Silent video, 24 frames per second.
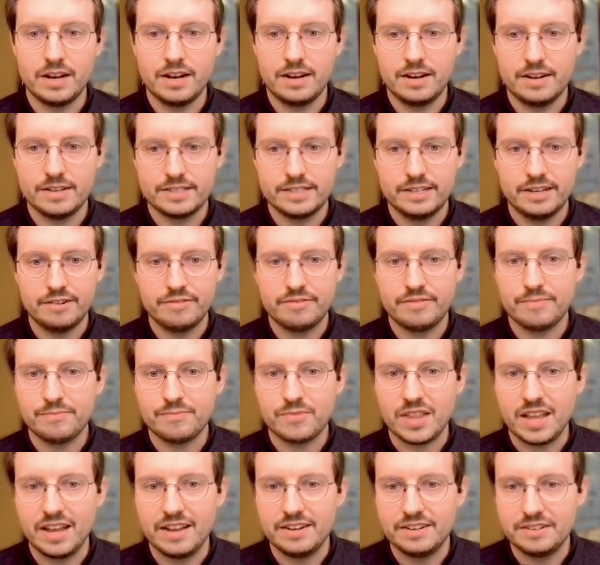stuff.
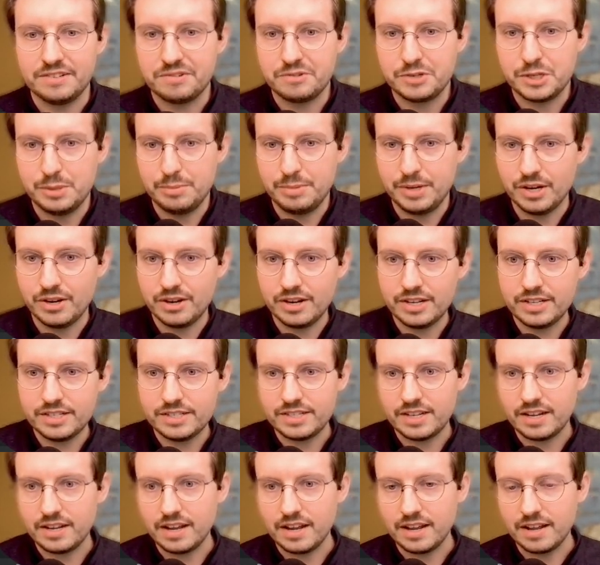And to be honest,
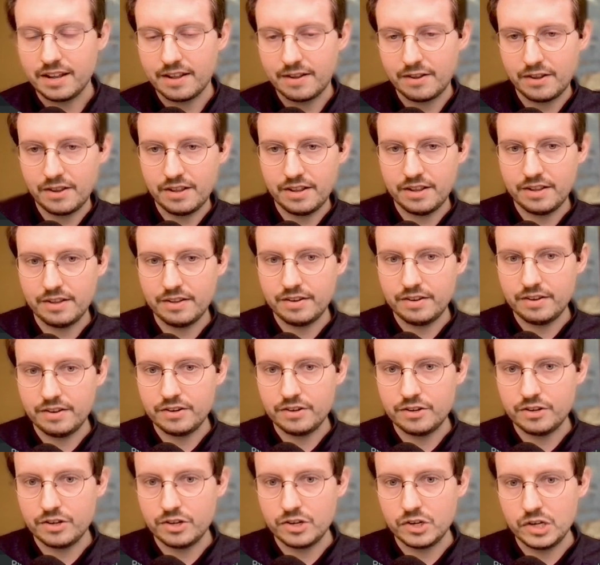
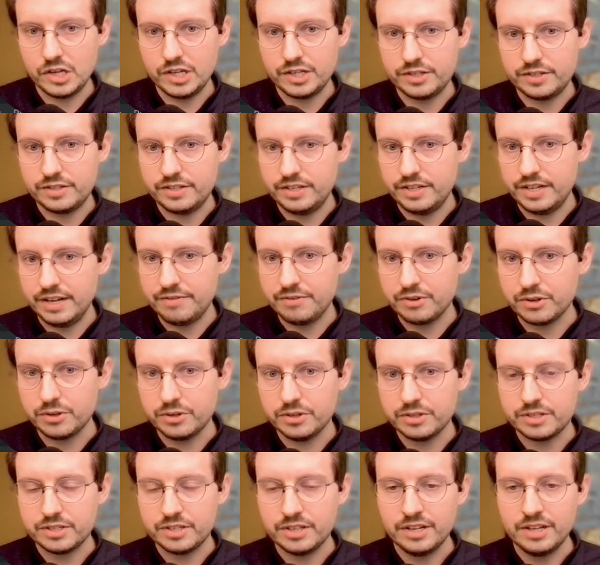it's
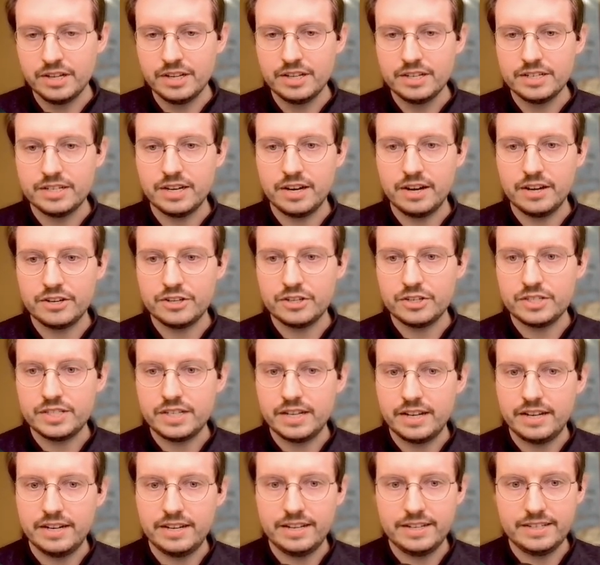difficult to
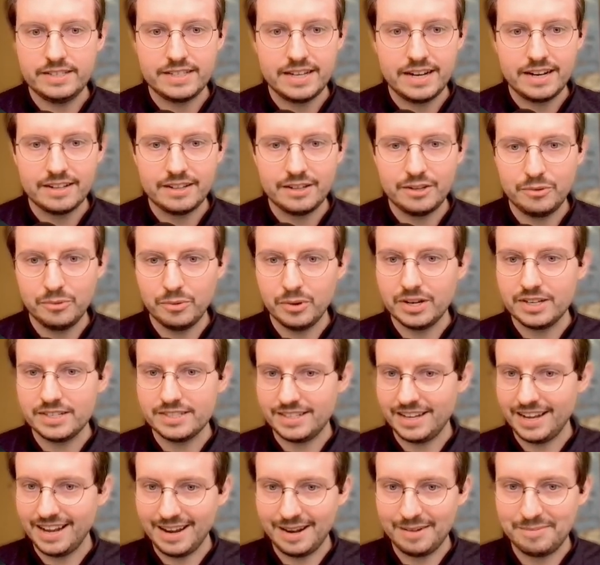understand exactly what is
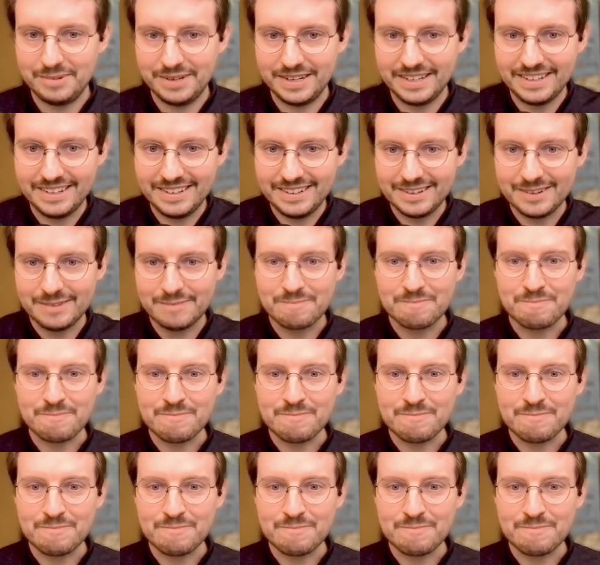happening here.